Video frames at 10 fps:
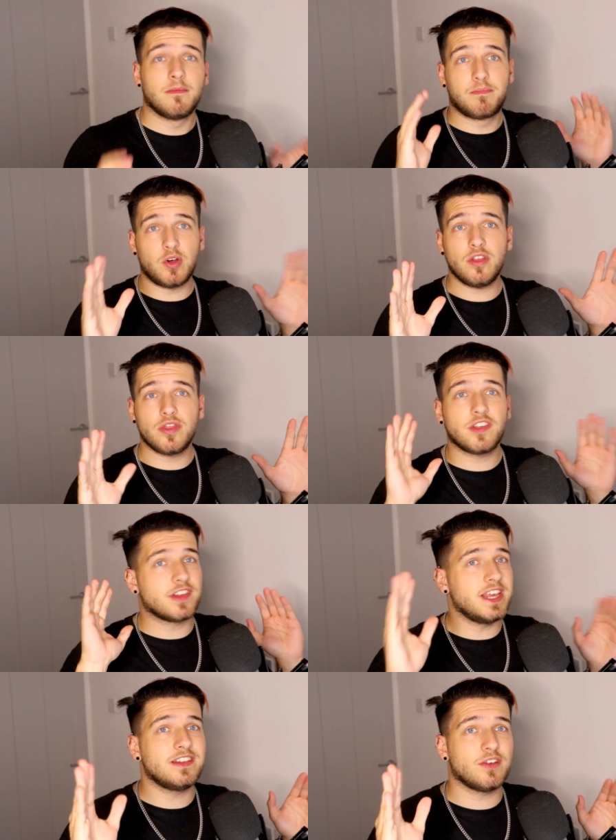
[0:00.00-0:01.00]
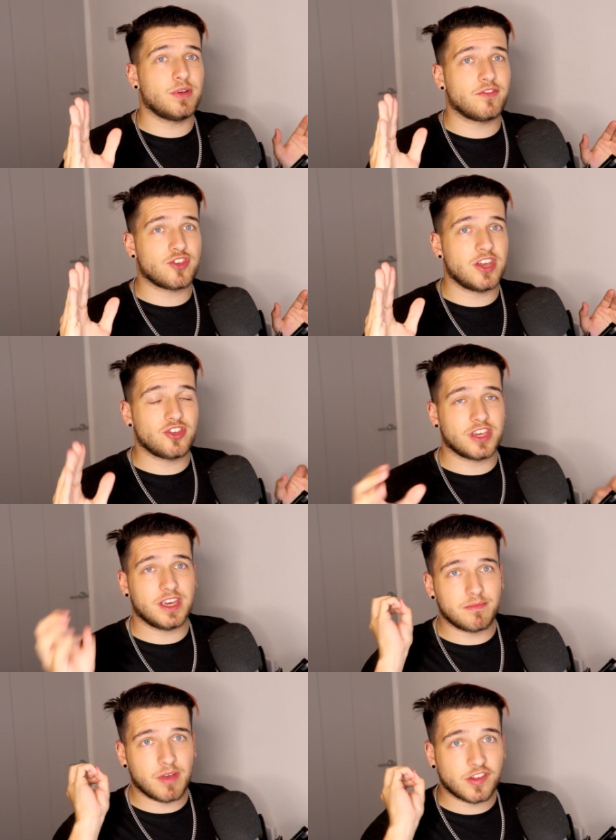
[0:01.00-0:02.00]
But there's an easier way of changing it,
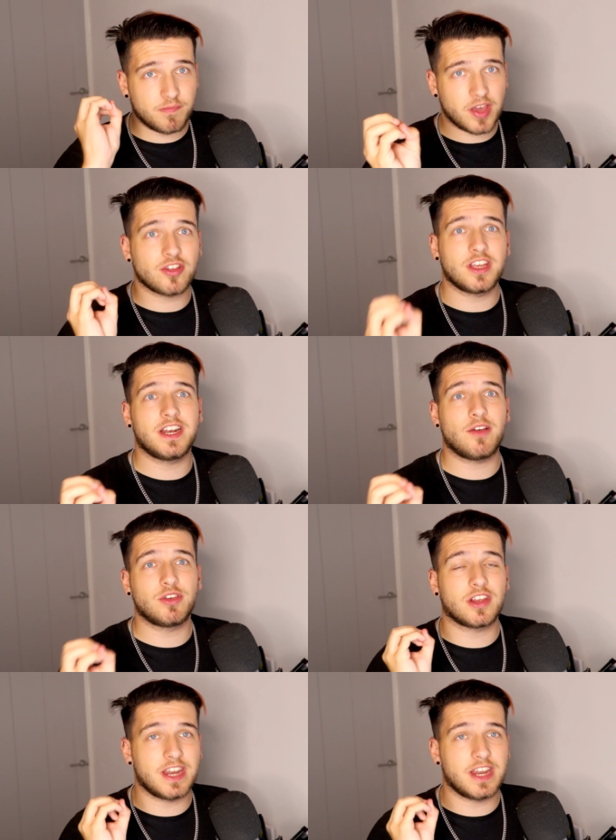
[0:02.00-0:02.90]
especially now you can